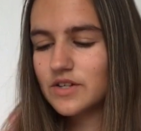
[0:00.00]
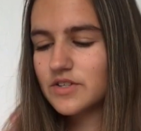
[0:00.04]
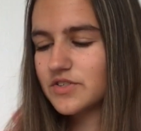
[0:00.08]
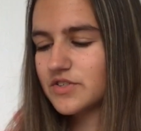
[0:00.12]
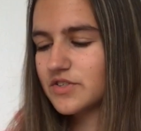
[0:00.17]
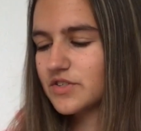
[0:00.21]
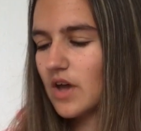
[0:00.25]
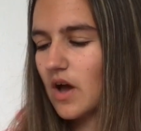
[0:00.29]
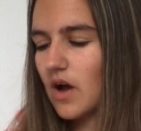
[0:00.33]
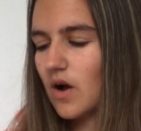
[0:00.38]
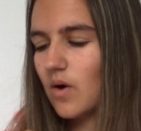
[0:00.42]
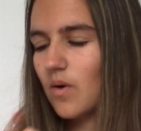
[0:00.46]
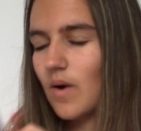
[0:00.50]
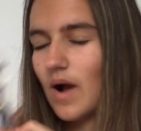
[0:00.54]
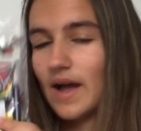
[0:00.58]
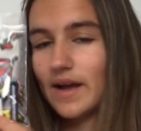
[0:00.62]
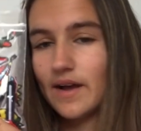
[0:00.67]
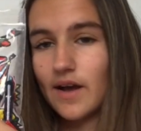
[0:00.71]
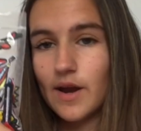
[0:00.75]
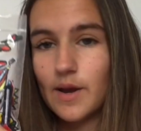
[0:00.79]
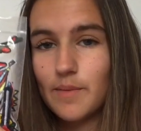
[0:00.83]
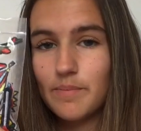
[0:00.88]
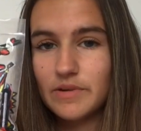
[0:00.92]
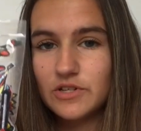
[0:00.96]
So I
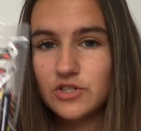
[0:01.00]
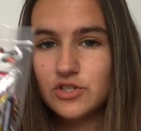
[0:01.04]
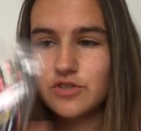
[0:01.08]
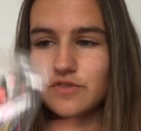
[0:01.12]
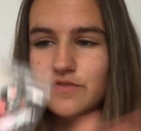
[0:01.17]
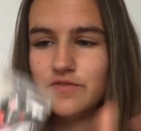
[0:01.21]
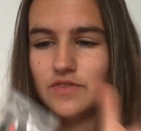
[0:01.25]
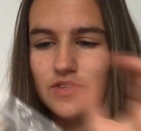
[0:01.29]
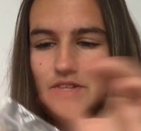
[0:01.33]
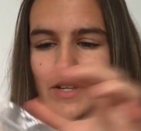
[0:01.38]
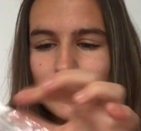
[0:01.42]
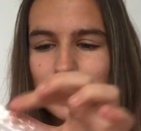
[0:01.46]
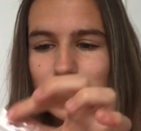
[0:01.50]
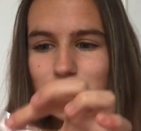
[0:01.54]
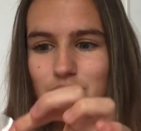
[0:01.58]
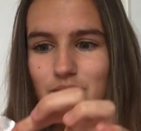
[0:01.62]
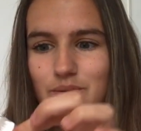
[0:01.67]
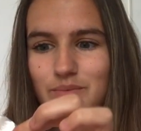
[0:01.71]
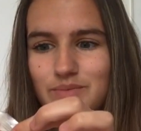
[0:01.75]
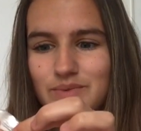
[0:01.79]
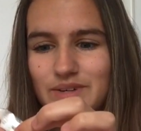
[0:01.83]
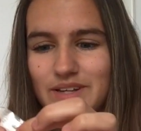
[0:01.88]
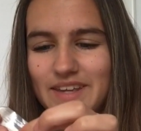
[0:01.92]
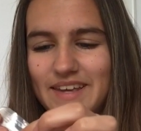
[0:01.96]
got a bunch of these, so
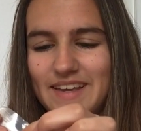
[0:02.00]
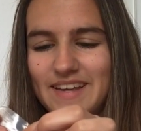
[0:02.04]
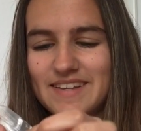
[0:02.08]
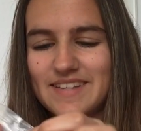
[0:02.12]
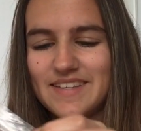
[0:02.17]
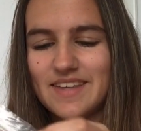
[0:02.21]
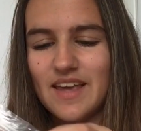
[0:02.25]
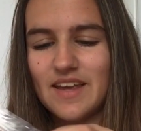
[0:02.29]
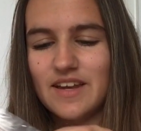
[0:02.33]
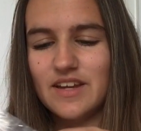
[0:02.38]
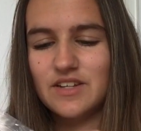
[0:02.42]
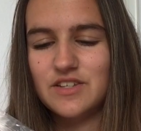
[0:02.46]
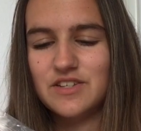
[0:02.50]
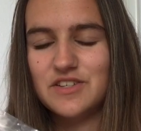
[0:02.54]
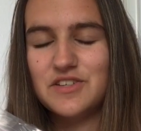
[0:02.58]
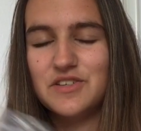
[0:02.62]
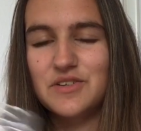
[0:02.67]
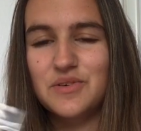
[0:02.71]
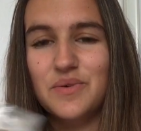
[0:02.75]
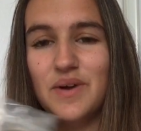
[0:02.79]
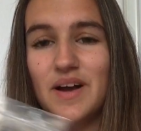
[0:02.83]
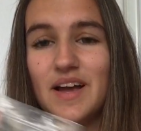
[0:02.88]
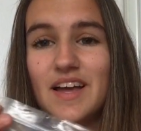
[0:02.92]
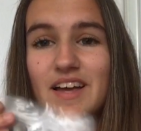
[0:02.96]
I'm really excited
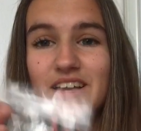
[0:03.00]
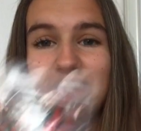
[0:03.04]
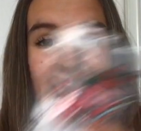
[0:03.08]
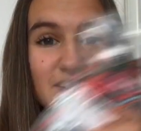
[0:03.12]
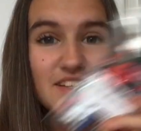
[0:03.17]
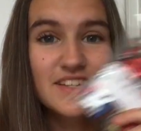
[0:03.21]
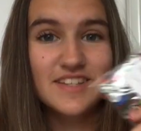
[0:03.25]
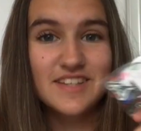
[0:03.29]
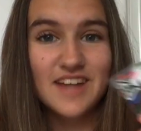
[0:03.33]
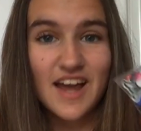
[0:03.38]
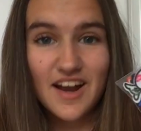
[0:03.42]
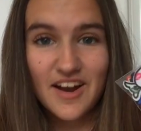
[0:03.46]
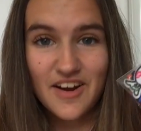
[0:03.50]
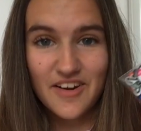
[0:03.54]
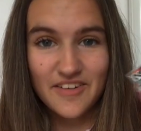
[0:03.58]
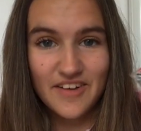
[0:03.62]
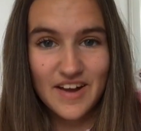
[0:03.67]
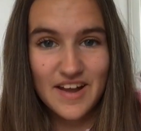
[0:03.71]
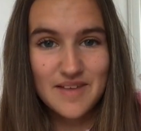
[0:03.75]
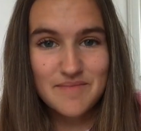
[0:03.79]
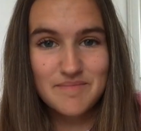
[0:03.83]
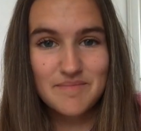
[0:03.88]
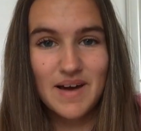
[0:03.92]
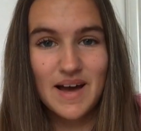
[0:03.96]
to
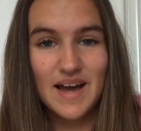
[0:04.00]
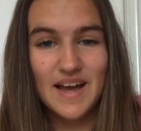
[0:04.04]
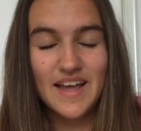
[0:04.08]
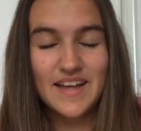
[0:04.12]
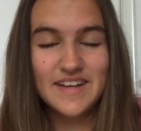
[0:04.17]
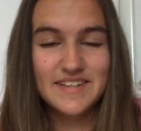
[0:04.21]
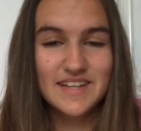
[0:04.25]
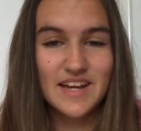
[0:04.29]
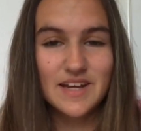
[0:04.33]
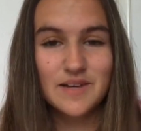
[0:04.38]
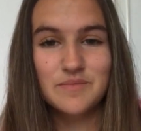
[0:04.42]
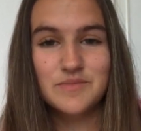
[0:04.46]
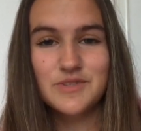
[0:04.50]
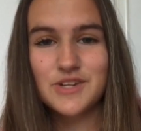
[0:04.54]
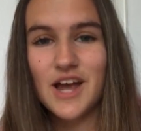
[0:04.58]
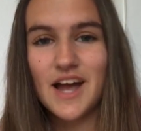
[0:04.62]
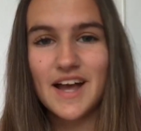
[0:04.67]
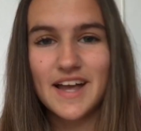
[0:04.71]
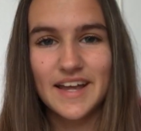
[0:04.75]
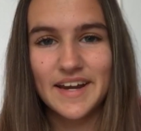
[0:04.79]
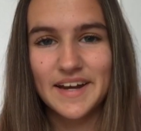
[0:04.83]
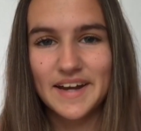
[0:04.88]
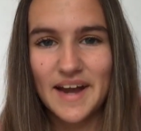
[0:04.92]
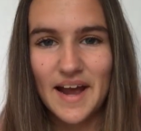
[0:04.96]
decorate my denim
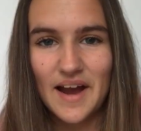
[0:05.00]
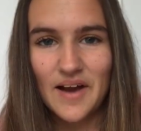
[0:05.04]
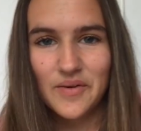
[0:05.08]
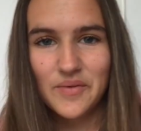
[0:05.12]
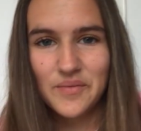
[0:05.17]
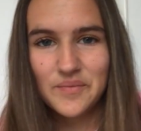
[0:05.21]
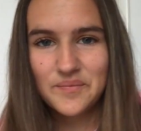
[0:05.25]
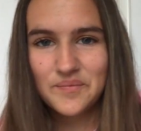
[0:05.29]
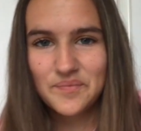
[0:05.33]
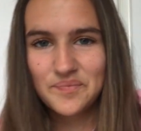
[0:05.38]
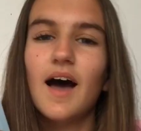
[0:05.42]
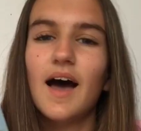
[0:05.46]
jacket now.